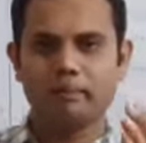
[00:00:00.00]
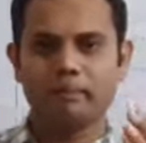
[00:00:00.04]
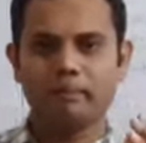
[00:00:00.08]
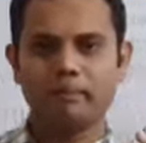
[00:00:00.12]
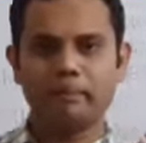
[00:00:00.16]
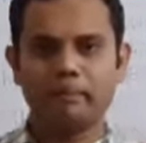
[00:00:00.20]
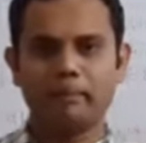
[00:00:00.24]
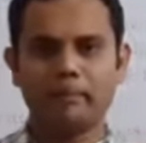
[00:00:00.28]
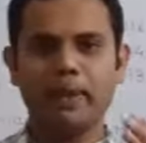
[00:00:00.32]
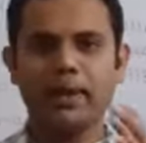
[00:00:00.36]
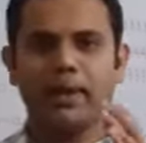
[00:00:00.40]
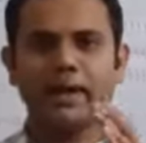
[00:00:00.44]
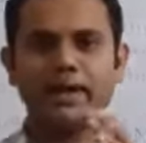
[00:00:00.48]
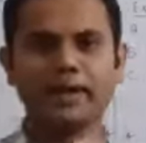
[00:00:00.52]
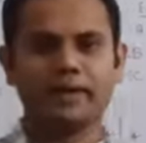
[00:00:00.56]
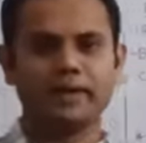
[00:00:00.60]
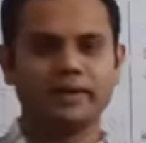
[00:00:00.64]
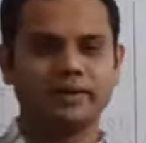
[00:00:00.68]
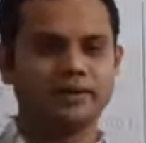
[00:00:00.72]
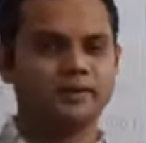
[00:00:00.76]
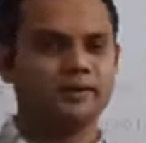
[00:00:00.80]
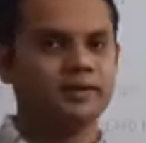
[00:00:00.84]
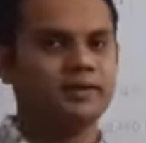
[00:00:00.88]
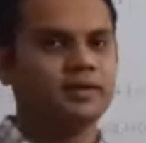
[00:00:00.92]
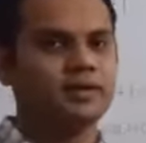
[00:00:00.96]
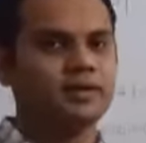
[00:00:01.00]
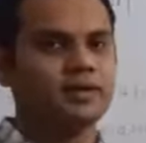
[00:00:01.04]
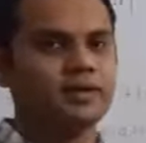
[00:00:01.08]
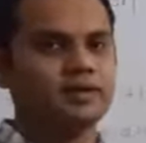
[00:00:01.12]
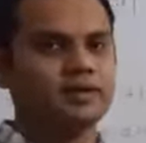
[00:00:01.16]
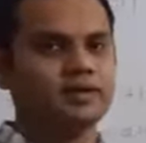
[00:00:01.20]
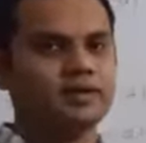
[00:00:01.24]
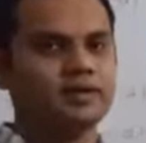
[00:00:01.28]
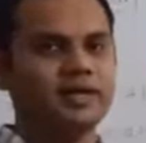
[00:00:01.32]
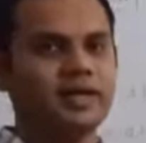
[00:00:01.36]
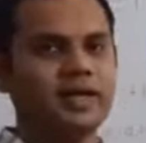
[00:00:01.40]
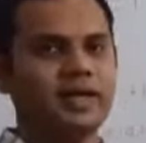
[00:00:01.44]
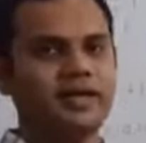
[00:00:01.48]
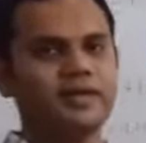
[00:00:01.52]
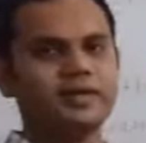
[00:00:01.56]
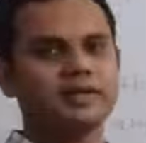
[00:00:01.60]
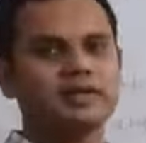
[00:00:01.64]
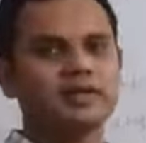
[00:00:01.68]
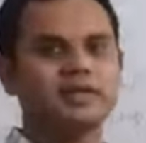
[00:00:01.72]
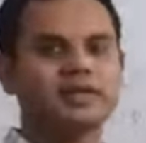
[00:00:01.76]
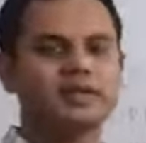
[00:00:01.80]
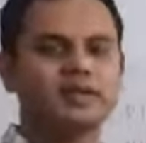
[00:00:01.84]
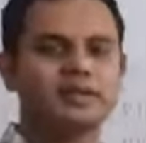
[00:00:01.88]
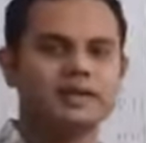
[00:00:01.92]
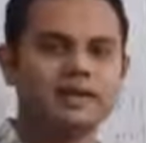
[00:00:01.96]
median.
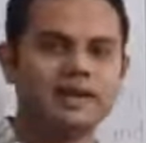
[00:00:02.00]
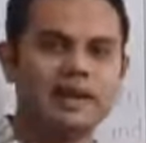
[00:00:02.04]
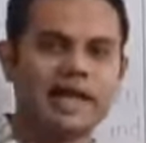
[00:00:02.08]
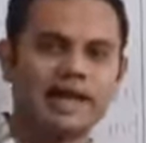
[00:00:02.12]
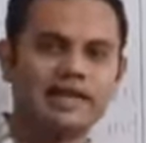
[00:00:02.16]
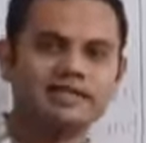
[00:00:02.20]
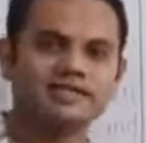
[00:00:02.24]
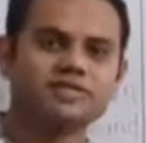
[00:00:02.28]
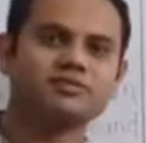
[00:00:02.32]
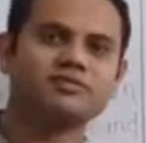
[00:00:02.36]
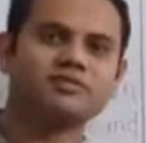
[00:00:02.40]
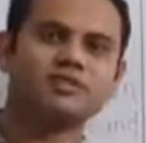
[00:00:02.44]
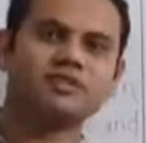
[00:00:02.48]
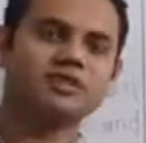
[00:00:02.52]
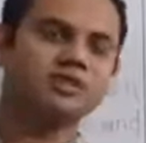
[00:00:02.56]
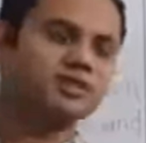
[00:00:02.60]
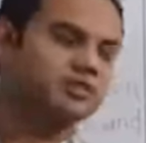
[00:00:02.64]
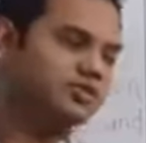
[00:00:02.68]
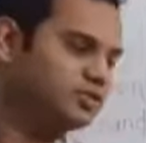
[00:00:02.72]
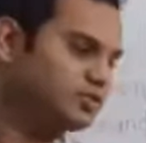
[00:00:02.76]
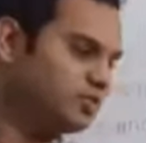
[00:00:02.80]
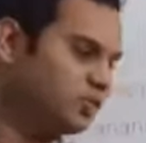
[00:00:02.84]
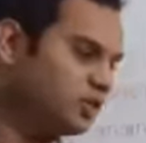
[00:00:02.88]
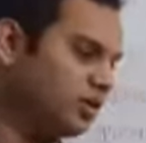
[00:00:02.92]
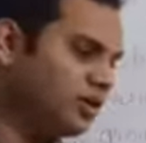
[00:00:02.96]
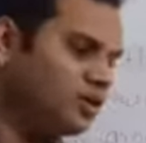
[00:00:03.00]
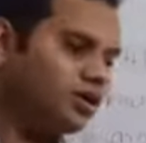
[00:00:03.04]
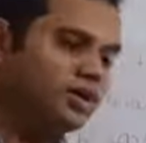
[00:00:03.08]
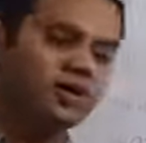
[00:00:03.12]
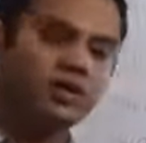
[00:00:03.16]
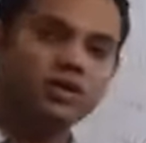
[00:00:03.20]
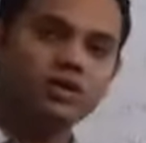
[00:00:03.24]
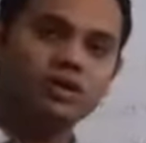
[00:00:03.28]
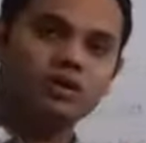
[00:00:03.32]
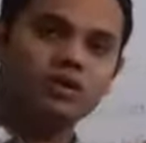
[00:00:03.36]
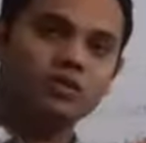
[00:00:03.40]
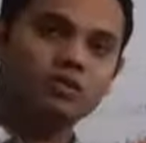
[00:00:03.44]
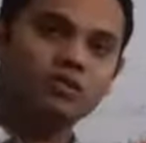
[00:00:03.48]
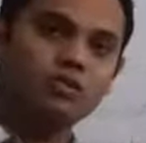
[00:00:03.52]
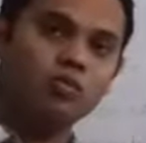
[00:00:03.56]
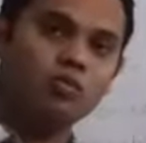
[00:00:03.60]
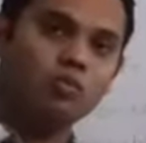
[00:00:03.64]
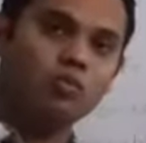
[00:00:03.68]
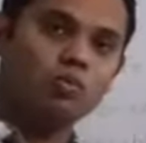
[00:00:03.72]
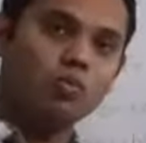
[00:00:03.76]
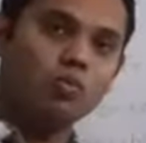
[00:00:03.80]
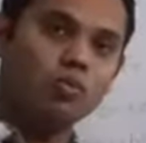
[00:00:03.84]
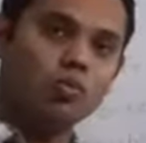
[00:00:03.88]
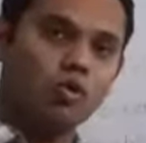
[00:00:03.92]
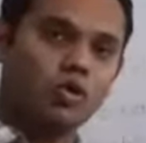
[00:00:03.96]
Then last one is your
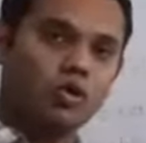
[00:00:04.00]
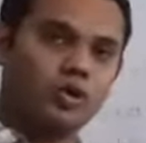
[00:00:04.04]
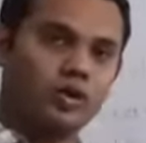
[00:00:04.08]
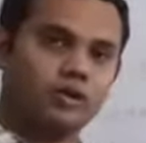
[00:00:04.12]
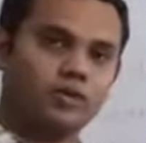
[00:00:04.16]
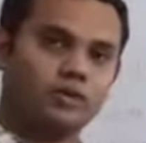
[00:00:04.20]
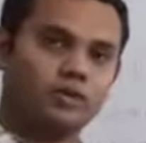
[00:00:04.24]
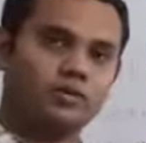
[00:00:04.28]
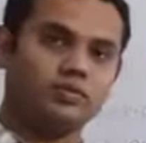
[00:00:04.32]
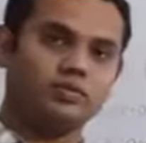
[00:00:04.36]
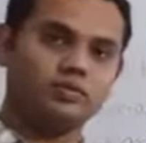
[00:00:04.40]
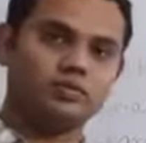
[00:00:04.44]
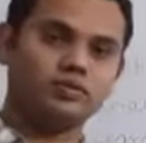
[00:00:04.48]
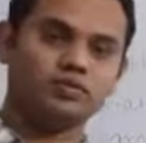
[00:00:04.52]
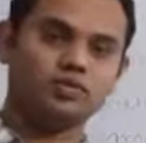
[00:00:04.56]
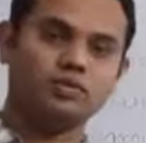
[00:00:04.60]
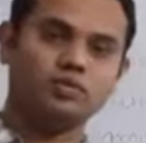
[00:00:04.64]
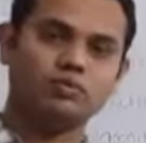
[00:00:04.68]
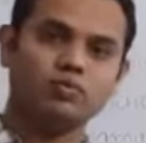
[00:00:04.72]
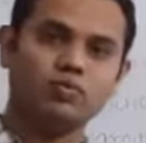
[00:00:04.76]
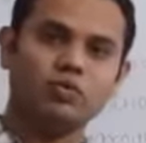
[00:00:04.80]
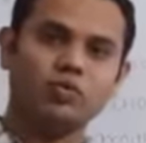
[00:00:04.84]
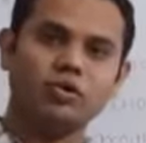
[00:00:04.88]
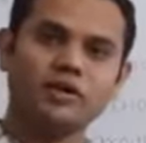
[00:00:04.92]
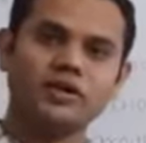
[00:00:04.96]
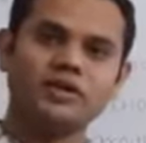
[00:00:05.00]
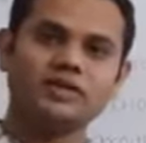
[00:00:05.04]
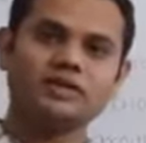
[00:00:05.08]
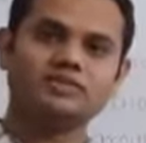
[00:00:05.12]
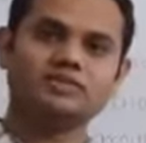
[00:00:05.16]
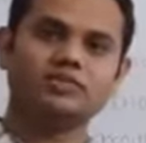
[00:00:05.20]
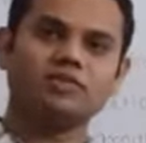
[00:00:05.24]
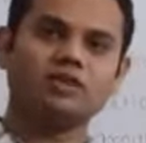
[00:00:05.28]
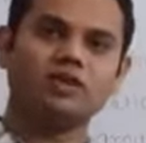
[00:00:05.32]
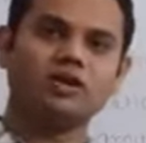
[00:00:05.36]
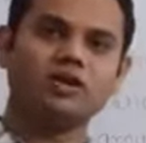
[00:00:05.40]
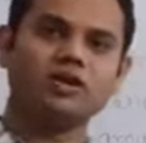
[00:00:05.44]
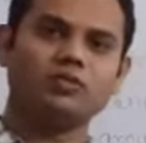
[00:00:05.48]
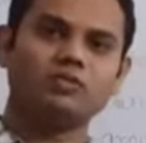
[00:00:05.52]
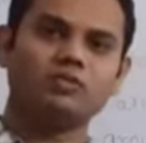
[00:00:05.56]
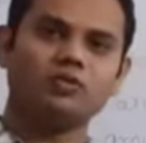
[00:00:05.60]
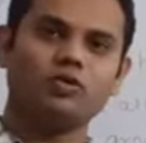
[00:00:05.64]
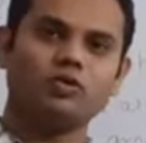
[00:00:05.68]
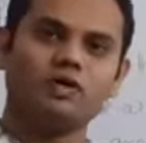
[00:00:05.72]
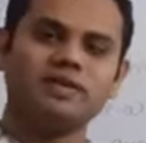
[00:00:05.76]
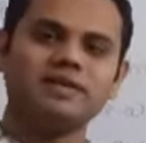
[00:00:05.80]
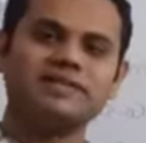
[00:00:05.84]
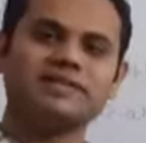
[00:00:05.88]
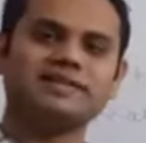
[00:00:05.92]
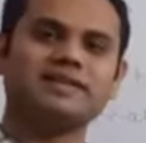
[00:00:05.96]
mode. So mode is what?
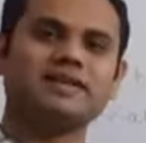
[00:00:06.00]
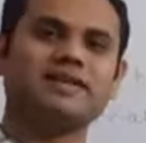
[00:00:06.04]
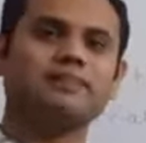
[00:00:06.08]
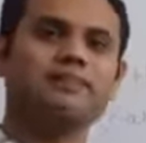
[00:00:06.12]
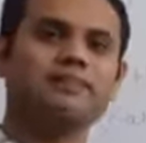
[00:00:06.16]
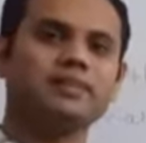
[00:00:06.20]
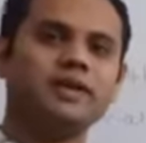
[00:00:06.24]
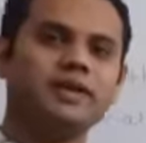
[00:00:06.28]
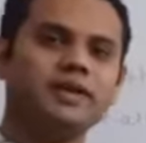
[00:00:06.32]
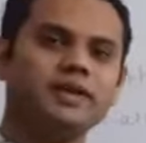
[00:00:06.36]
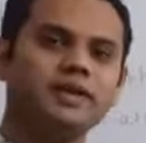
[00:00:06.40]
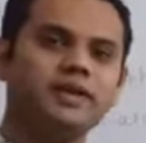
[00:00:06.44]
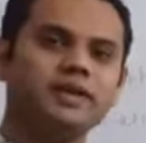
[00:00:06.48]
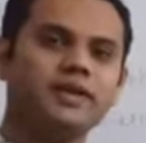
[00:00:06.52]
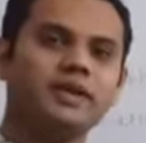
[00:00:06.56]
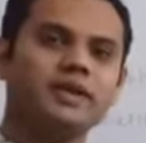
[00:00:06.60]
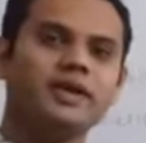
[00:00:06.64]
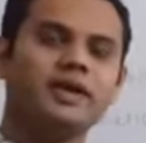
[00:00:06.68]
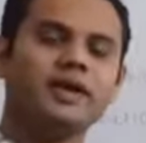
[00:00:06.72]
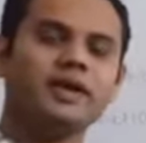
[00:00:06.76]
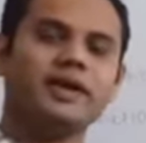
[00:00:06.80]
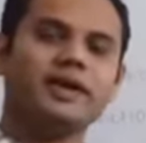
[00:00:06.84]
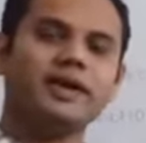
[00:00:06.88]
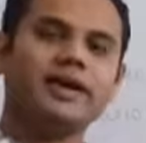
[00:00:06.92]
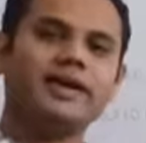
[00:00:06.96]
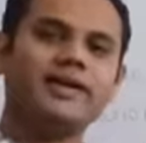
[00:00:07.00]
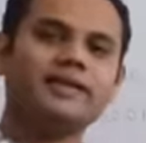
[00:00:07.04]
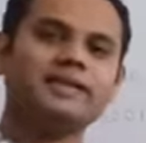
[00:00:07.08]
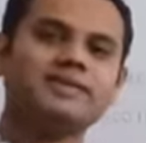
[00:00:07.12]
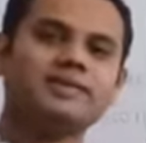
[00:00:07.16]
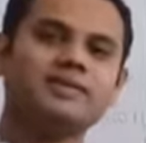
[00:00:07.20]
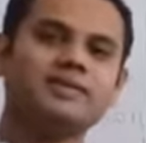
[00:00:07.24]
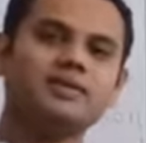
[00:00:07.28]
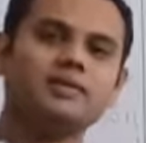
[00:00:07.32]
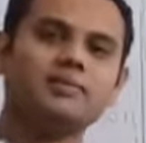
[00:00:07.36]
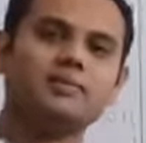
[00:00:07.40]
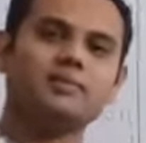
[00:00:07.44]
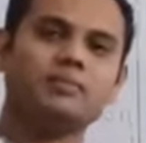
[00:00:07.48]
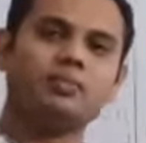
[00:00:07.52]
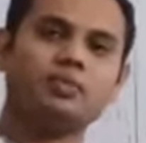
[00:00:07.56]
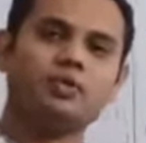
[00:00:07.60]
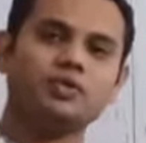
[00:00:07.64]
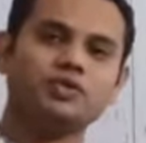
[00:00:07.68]
Mode is simply, it is the